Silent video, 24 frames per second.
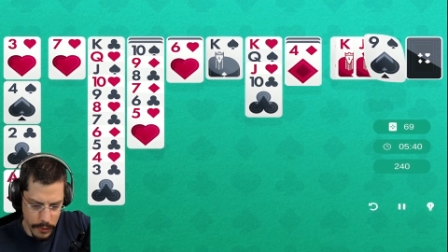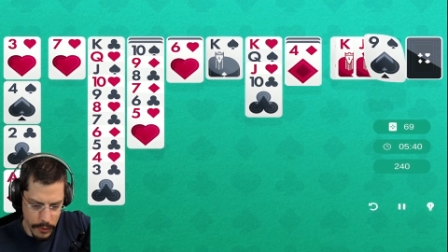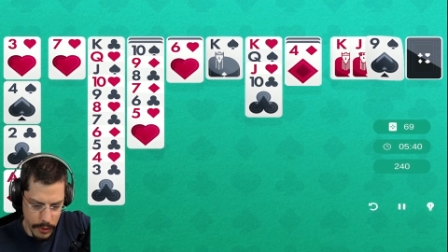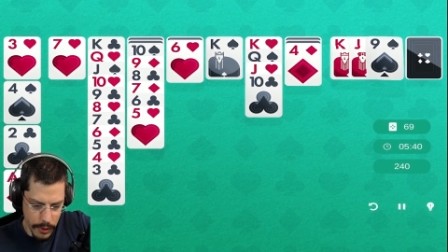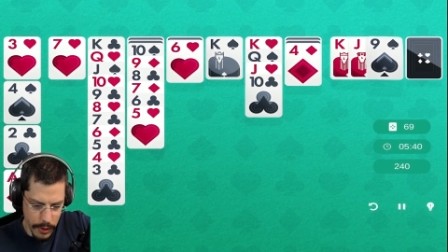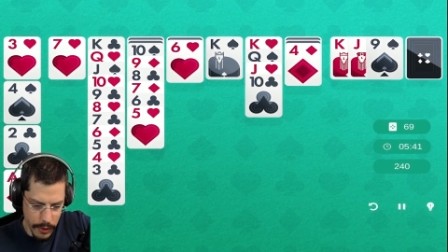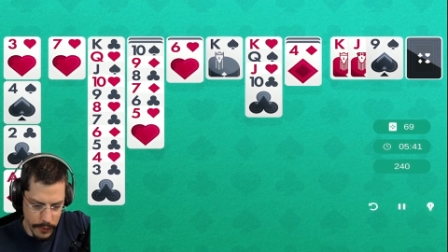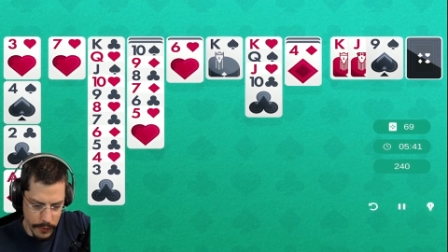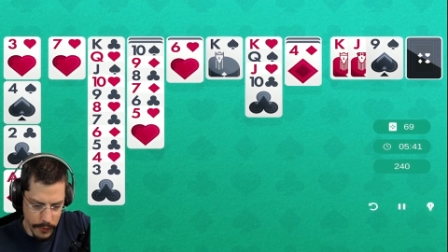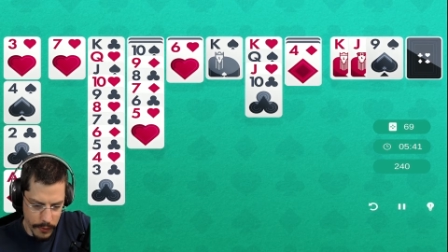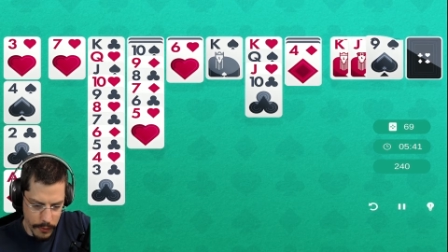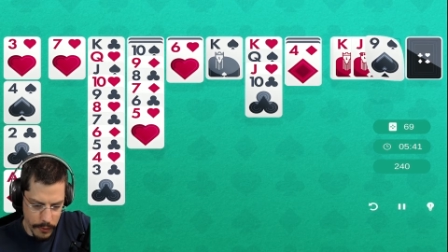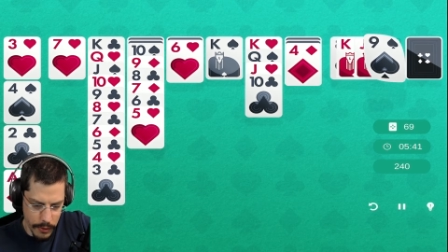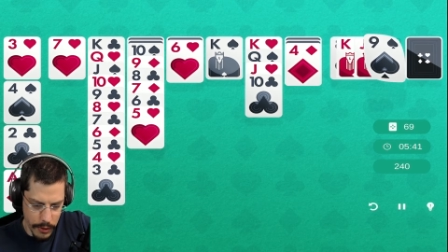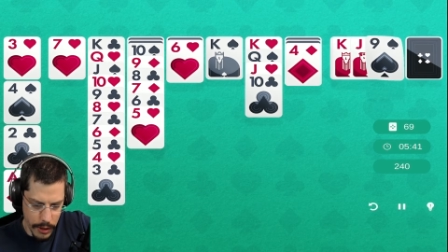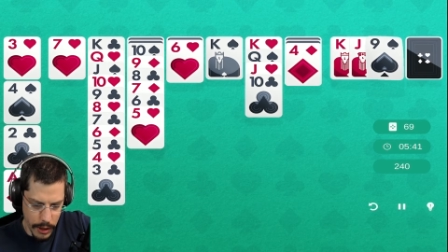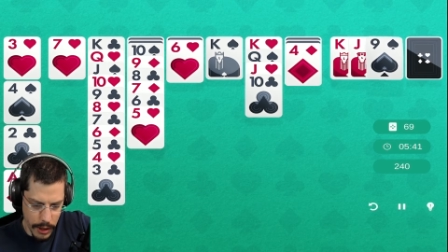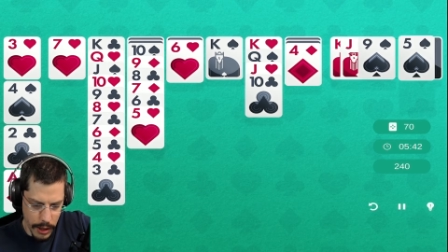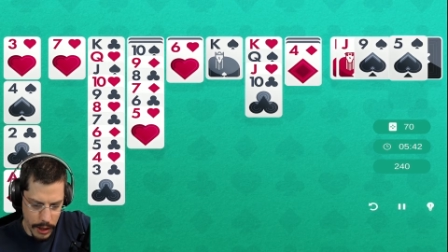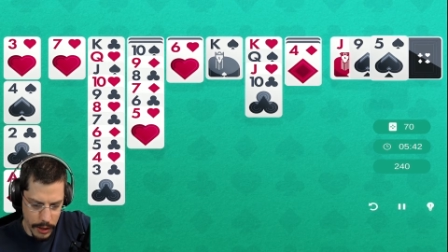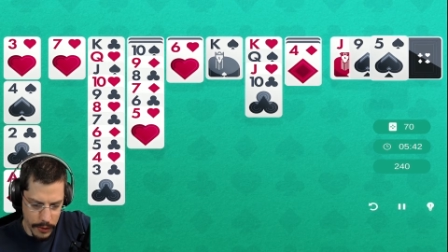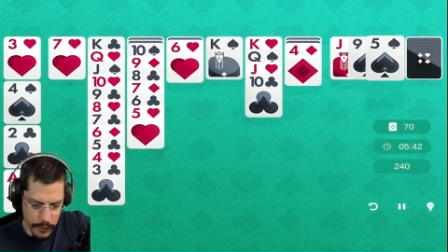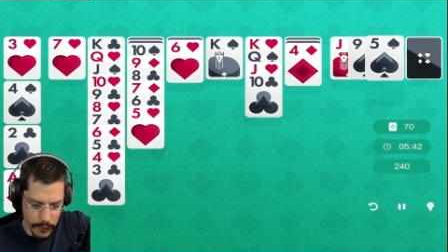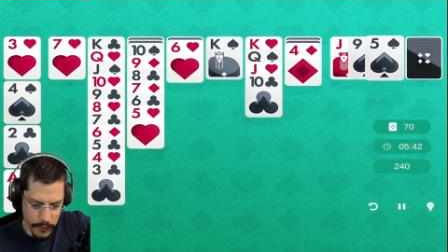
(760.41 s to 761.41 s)
That's the wrong
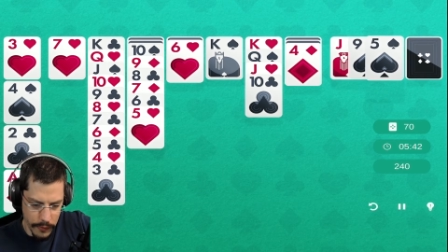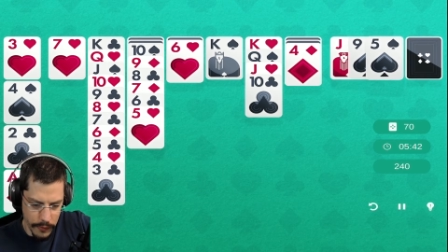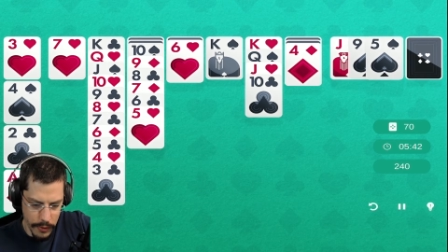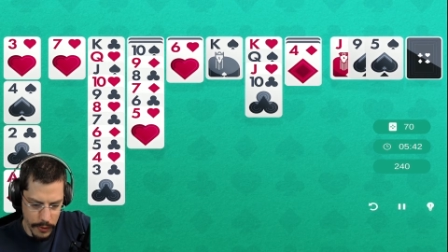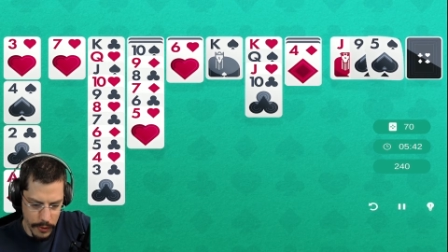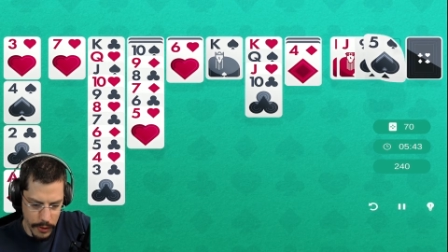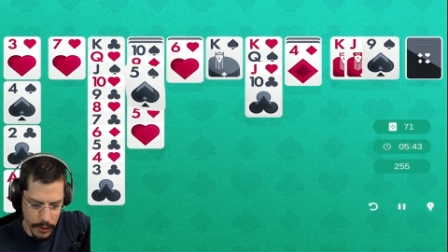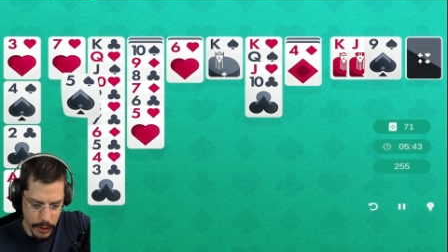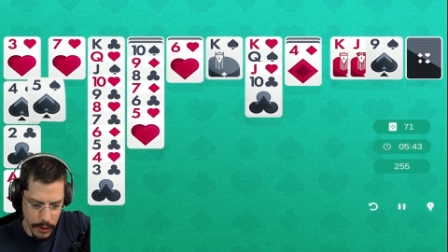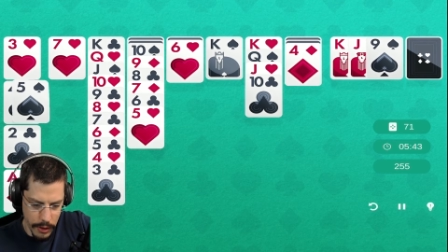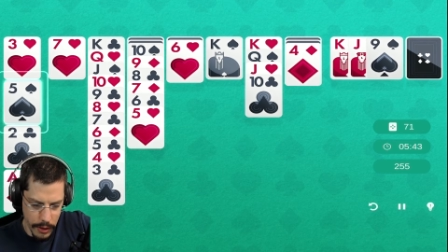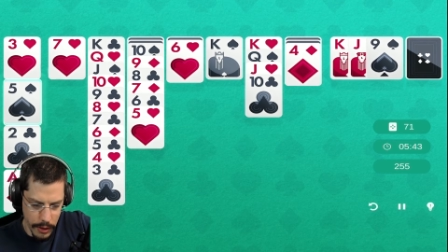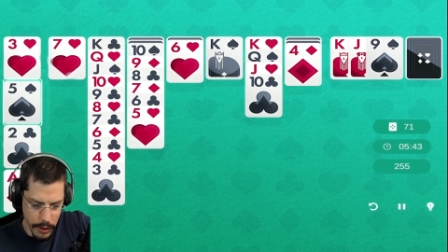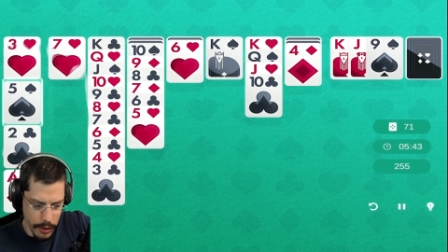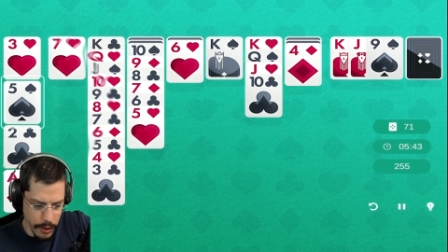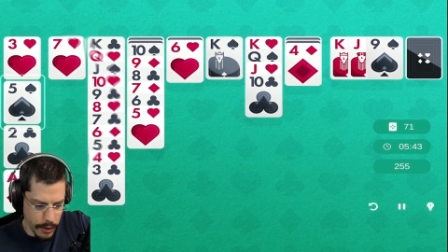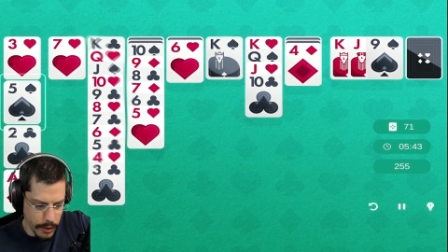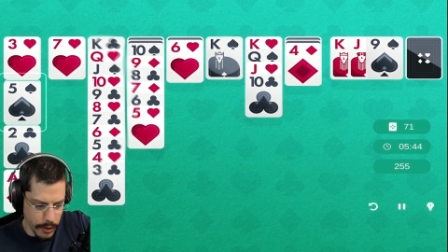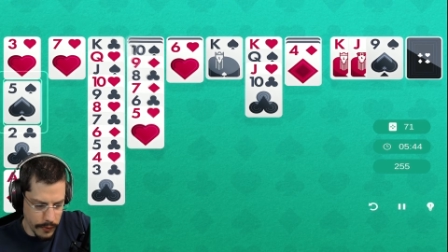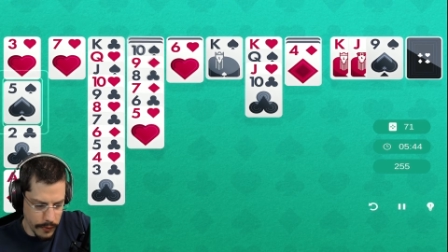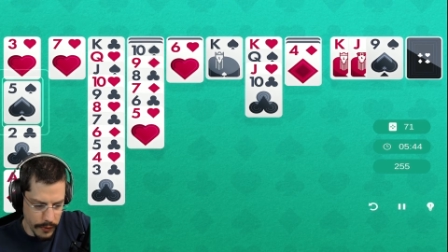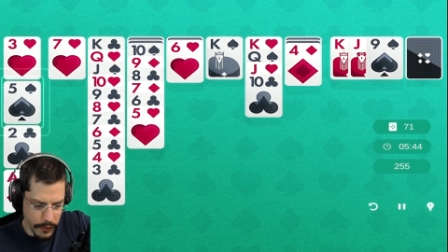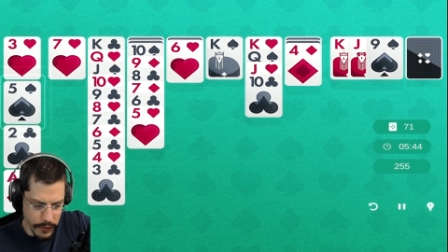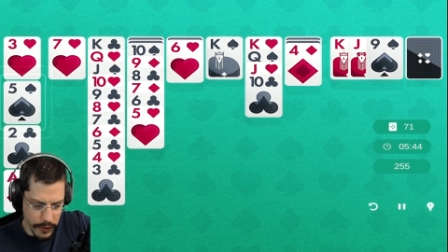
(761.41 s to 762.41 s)
cards.
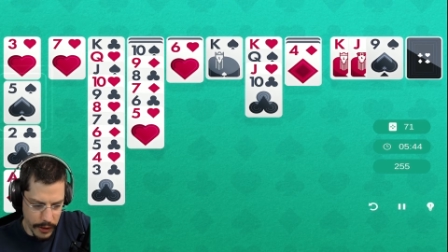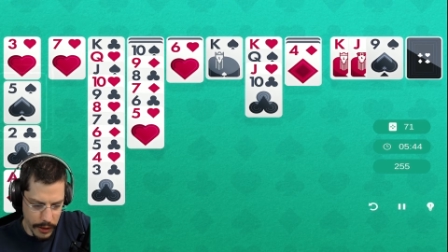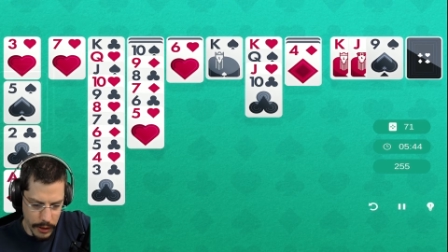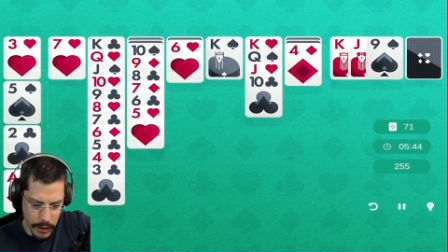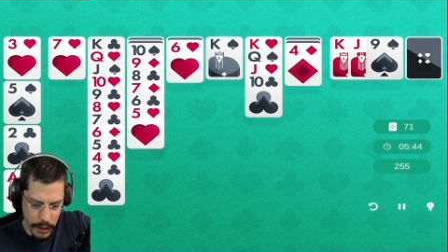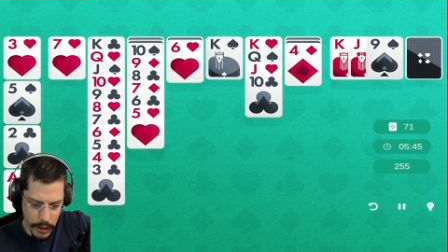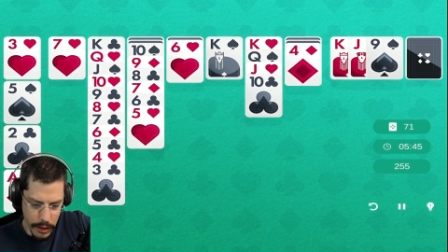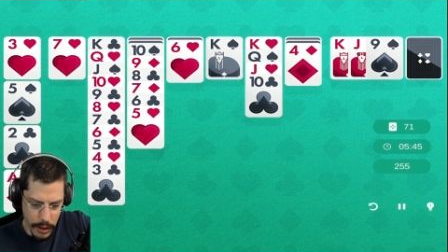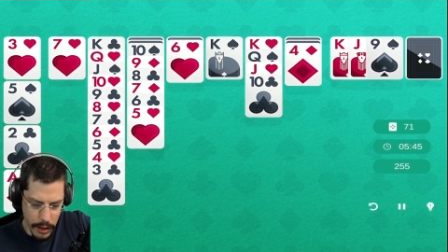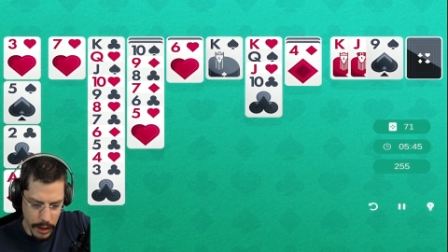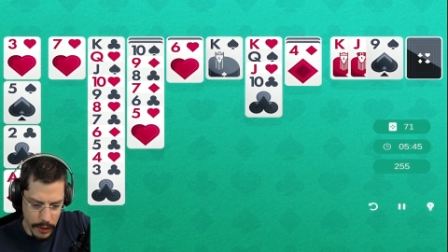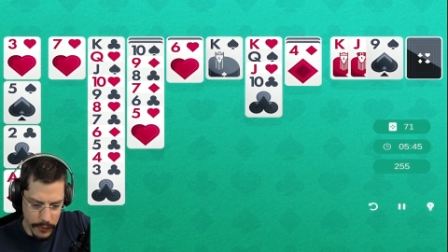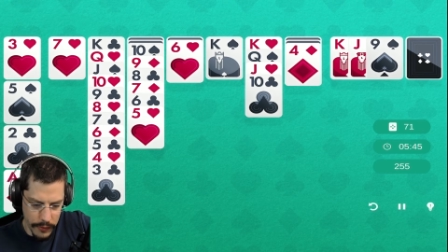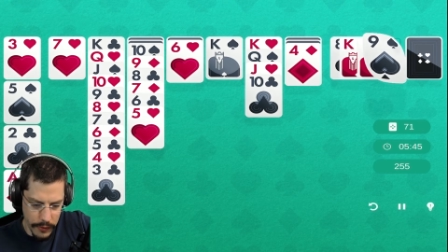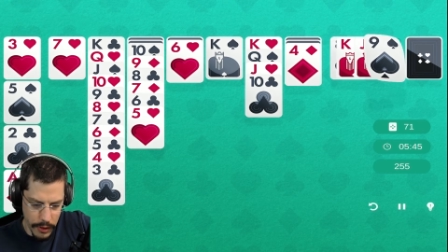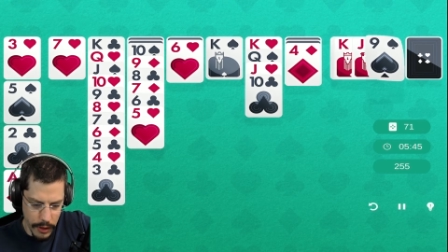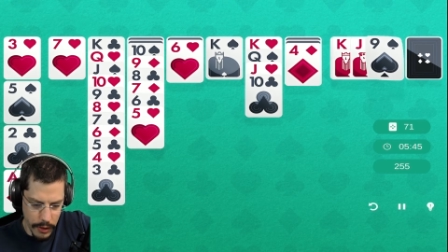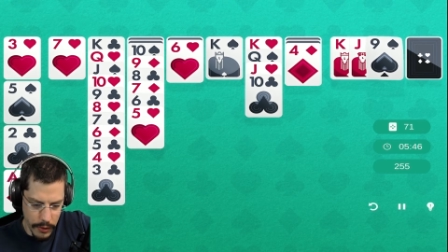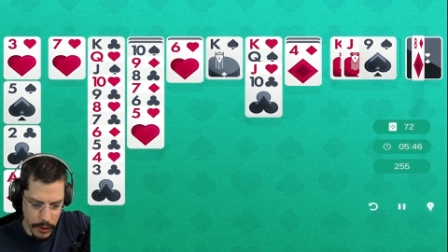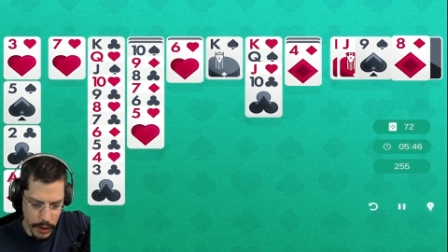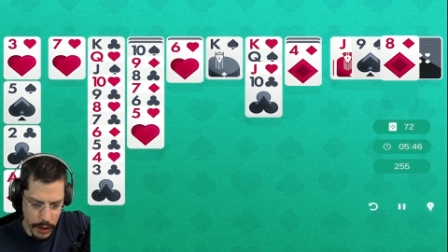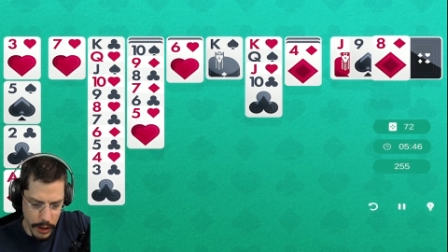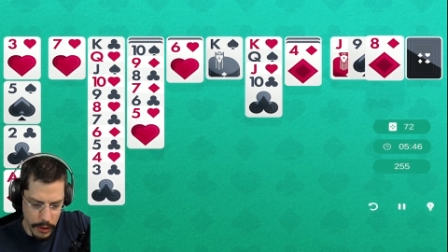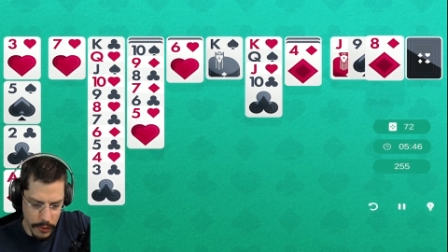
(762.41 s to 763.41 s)
That's exactly the cards I
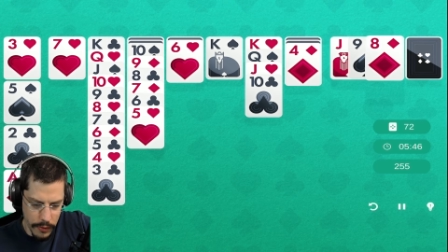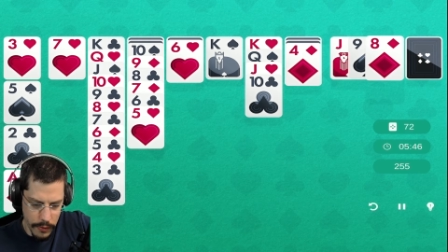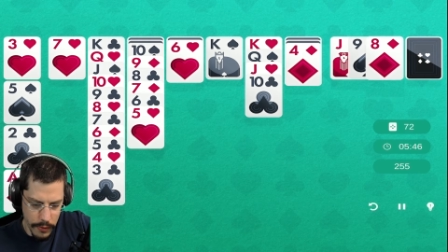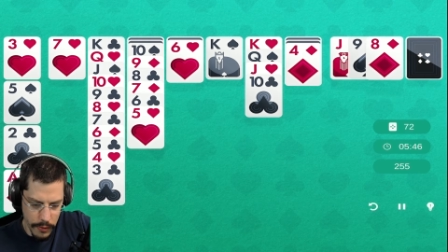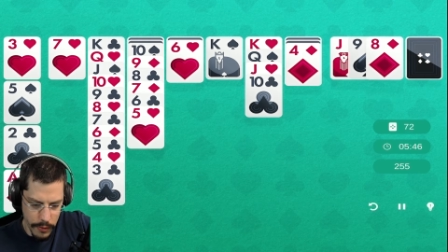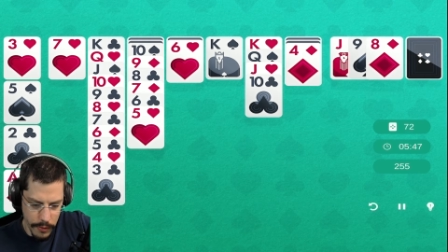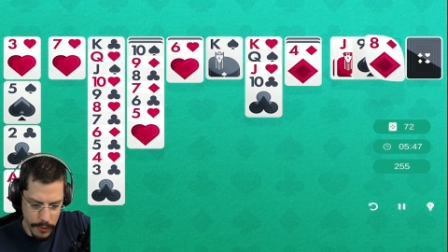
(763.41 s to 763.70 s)
don't need.